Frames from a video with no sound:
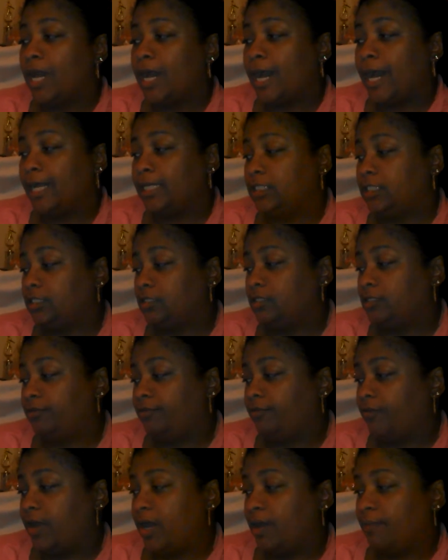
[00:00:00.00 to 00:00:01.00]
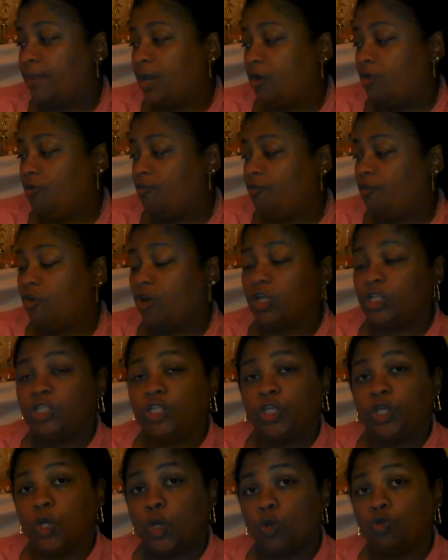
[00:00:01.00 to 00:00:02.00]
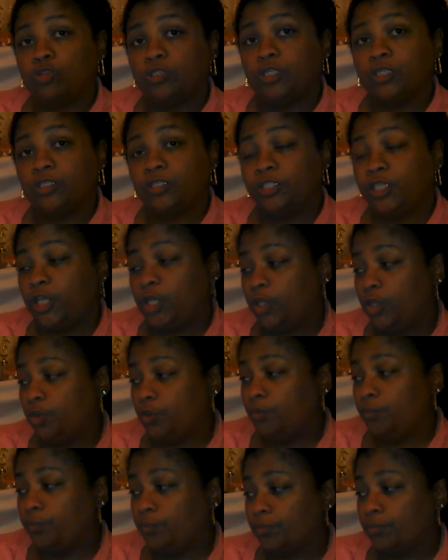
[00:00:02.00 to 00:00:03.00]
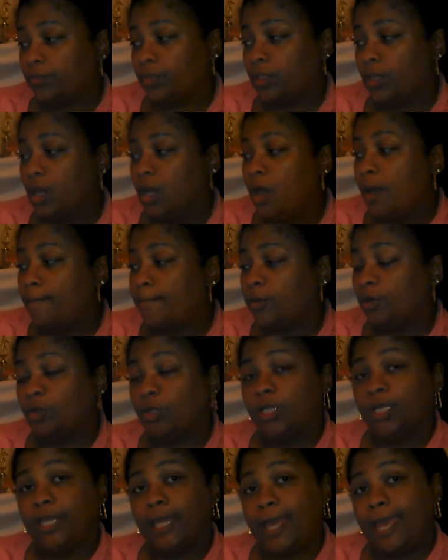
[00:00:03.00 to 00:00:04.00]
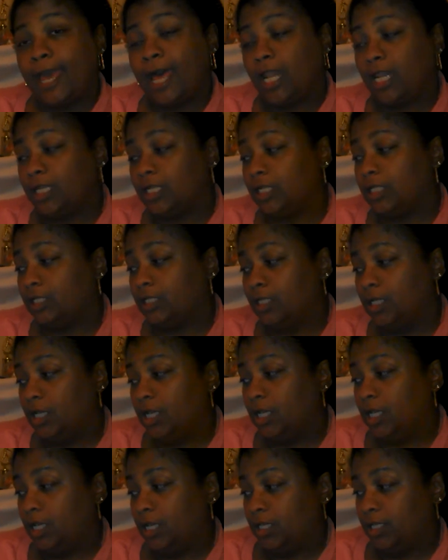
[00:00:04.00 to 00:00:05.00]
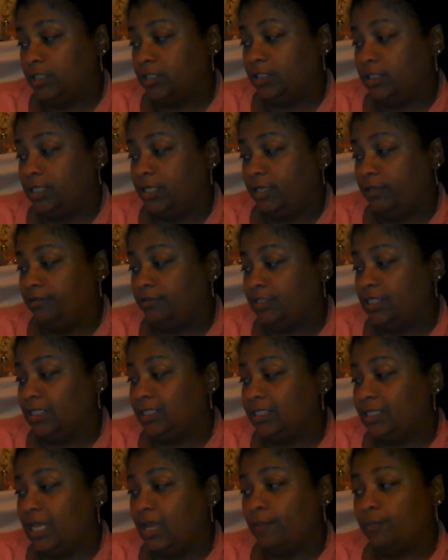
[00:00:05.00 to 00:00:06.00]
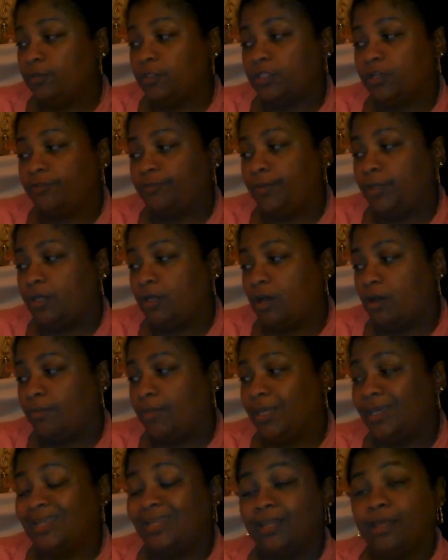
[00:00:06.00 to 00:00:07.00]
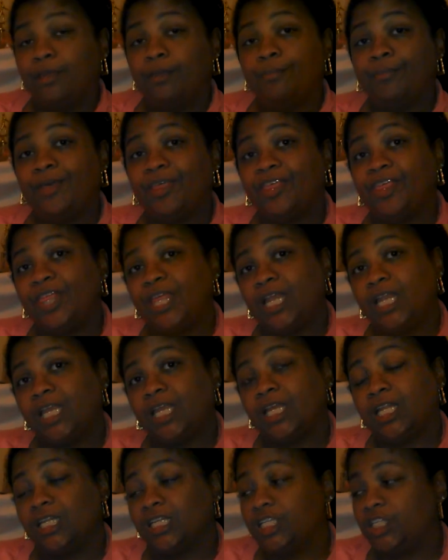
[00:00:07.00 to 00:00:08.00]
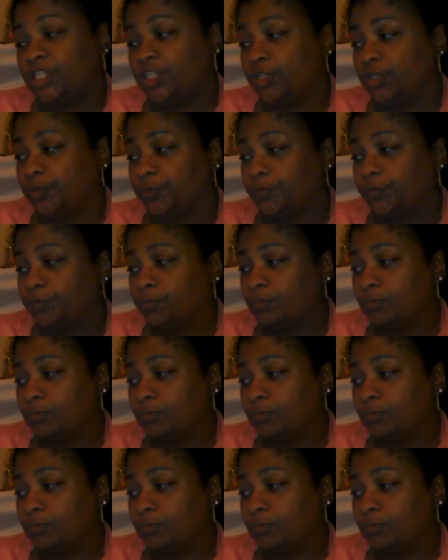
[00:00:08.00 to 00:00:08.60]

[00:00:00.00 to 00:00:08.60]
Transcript: Identifying my overarching goals continued. Burley Allen gives examples of becoming an empathetic listener.